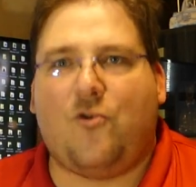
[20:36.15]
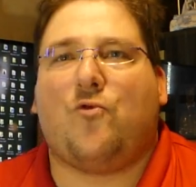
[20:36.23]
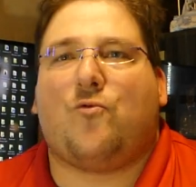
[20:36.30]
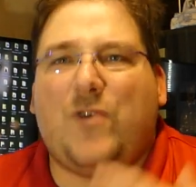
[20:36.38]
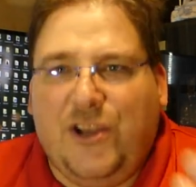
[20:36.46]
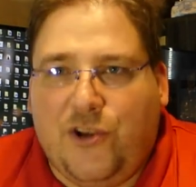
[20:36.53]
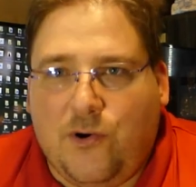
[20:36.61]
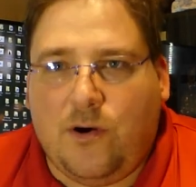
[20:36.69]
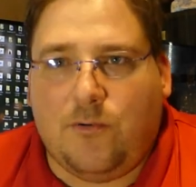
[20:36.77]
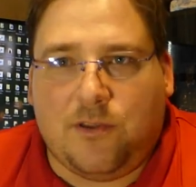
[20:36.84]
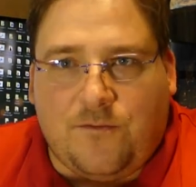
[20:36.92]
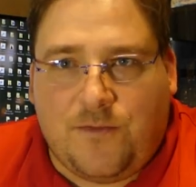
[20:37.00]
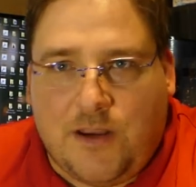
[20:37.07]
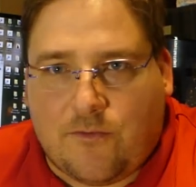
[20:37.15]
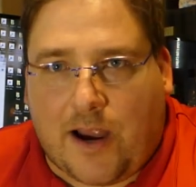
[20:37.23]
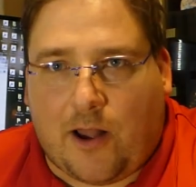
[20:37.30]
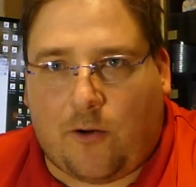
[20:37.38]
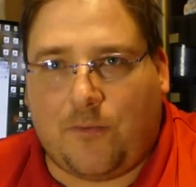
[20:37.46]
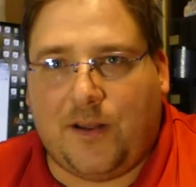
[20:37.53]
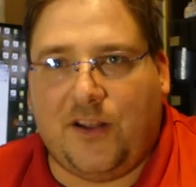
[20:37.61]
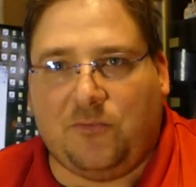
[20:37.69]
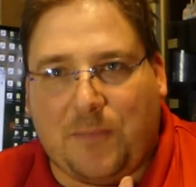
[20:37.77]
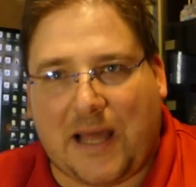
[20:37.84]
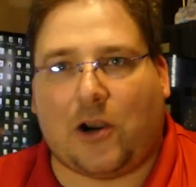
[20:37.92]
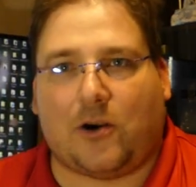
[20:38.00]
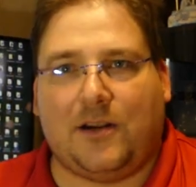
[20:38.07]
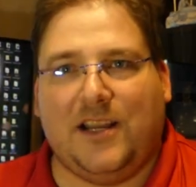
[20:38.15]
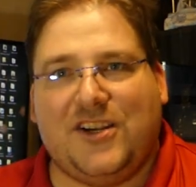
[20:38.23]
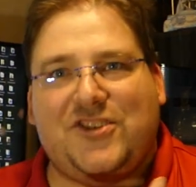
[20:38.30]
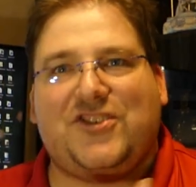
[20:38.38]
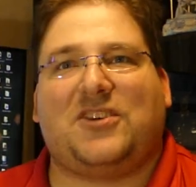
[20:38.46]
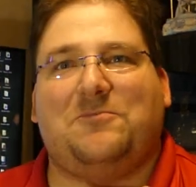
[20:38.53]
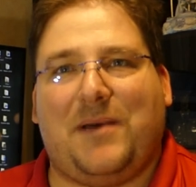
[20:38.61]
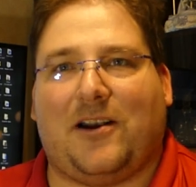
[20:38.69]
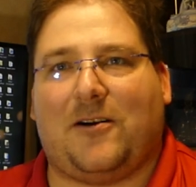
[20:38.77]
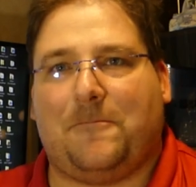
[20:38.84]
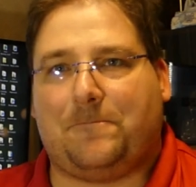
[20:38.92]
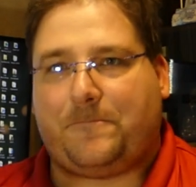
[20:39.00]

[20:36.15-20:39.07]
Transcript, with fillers: Redo it with the V-rail. It's better. It's just better.